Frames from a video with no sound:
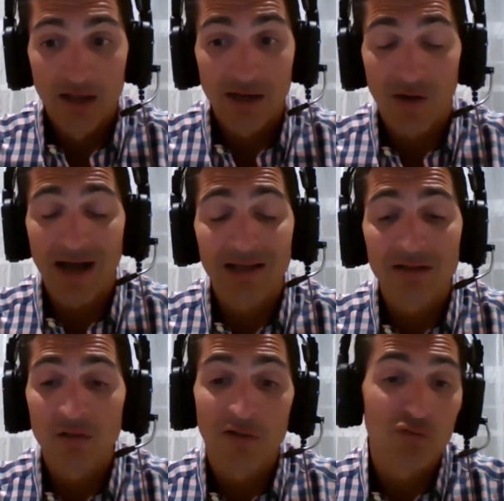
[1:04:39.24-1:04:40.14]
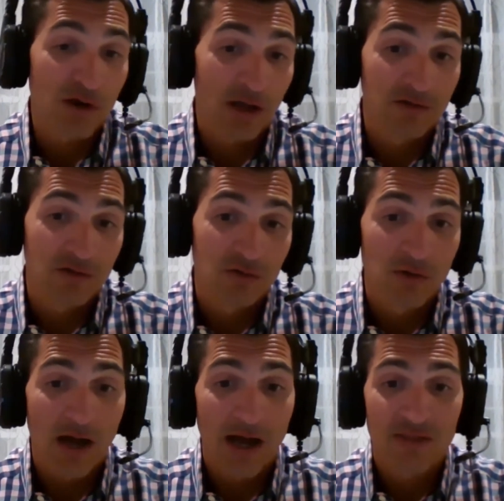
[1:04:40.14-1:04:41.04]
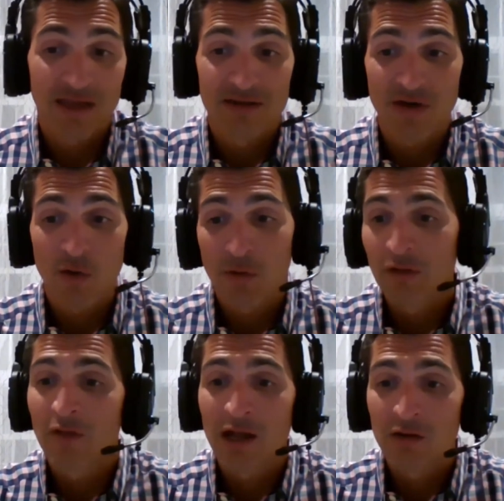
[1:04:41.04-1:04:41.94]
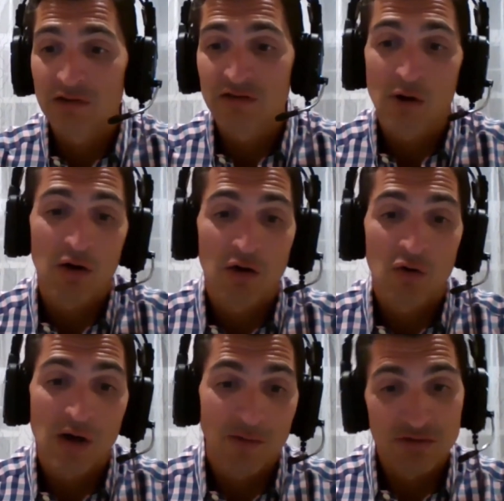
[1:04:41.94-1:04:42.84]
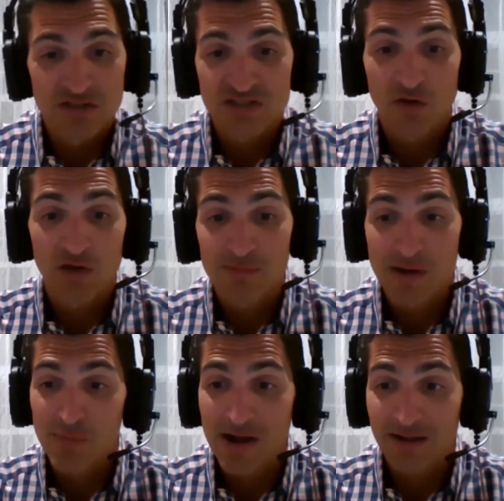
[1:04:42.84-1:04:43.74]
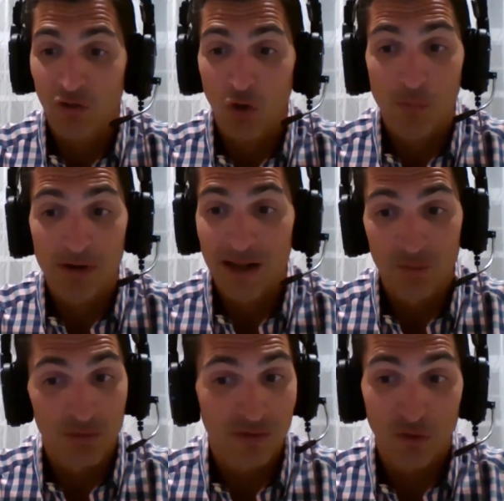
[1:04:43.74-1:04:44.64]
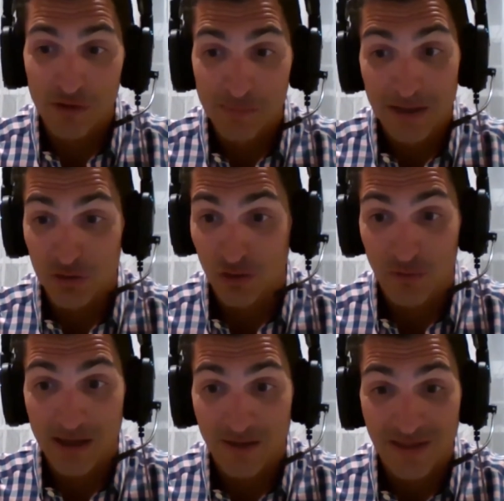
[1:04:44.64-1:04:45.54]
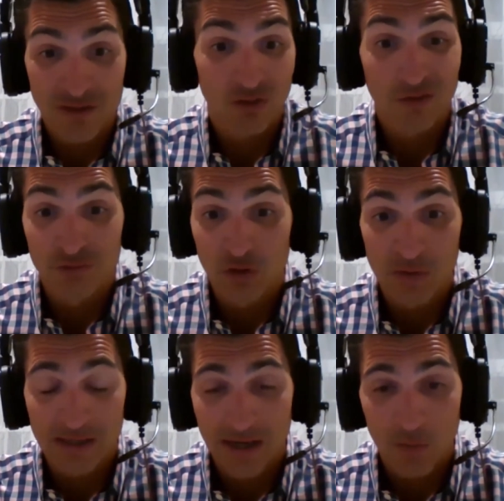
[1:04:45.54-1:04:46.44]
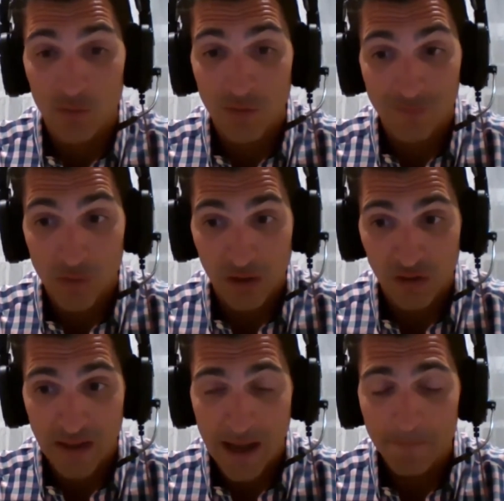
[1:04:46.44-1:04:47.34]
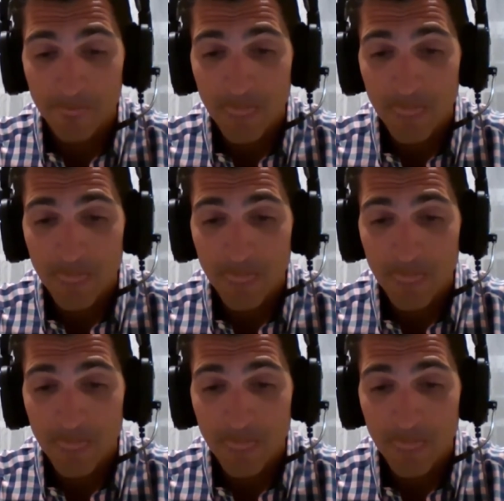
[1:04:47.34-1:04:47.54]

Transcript: Now, I love what I do. I said if I won the lottery tomorrow, I would still keep my practice open and I would still see patients because I just love doing it. I wouldn't ever want to stop.